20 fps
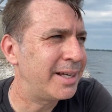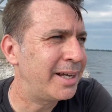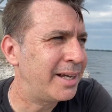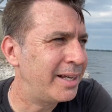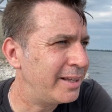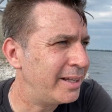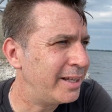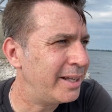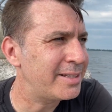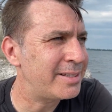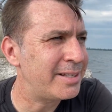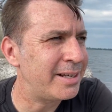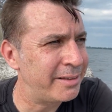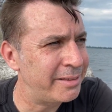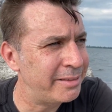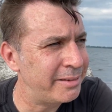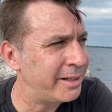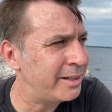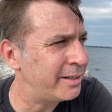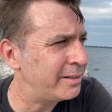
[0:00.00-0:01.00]
I think it's
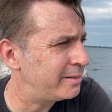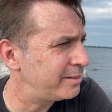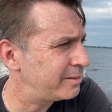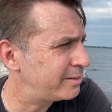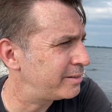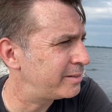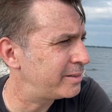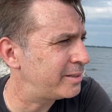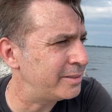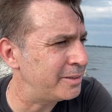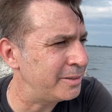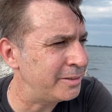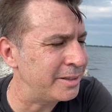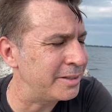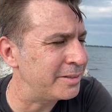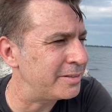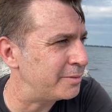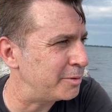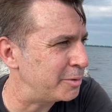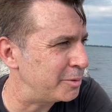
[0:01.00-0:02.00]
healthy to do
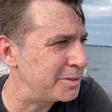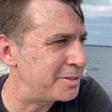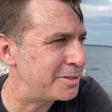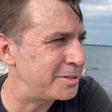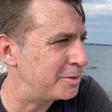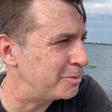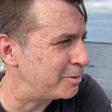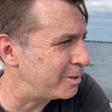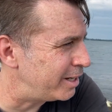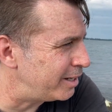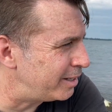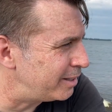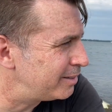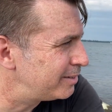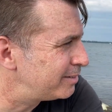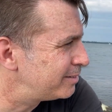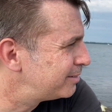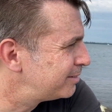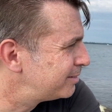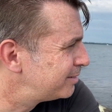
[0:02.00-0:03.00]
this every once in a while.
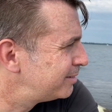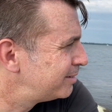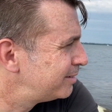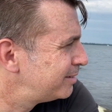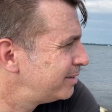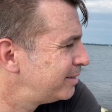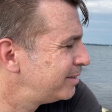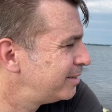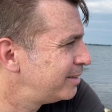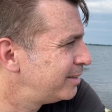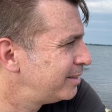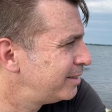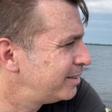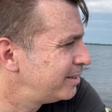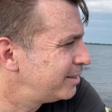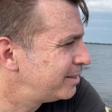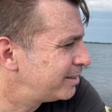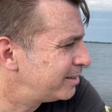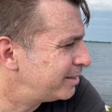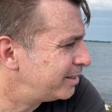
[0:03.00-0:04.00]

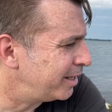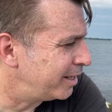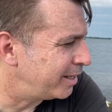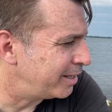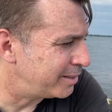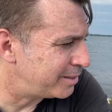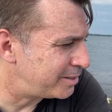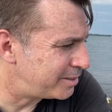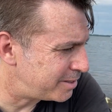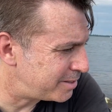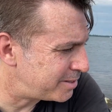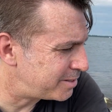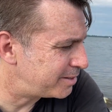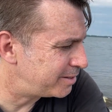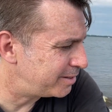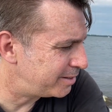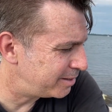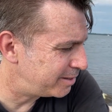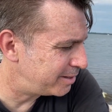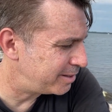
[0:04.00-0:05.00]
And just
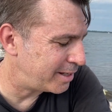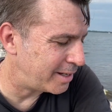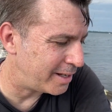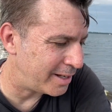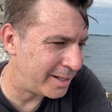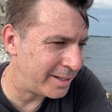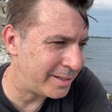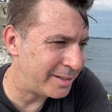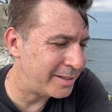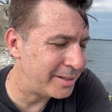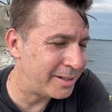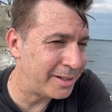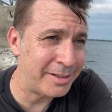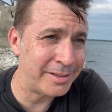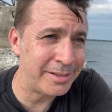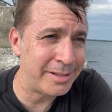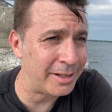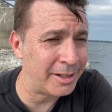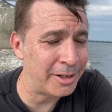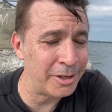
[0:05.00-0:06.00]

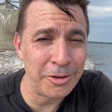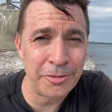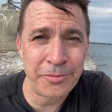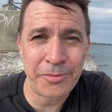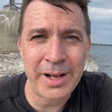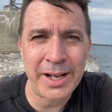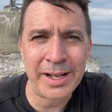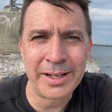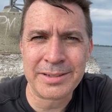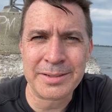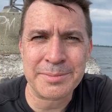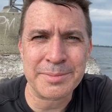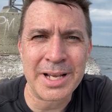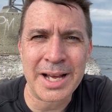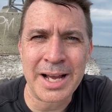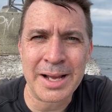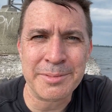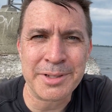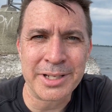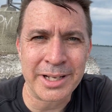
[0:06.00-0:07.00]
to go find some
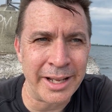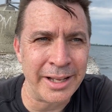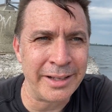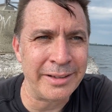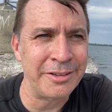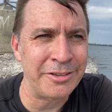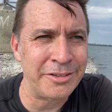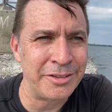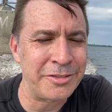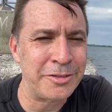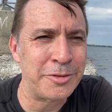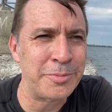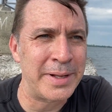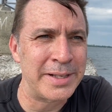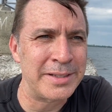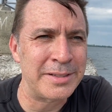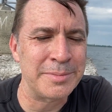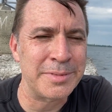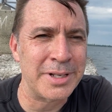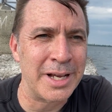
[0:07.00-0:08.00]
time today to just
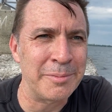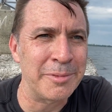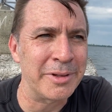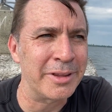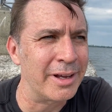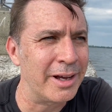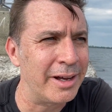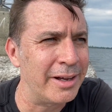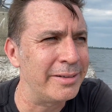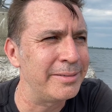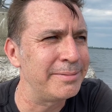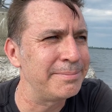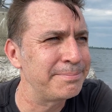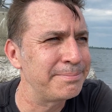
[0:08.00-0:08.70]
spend some time with God.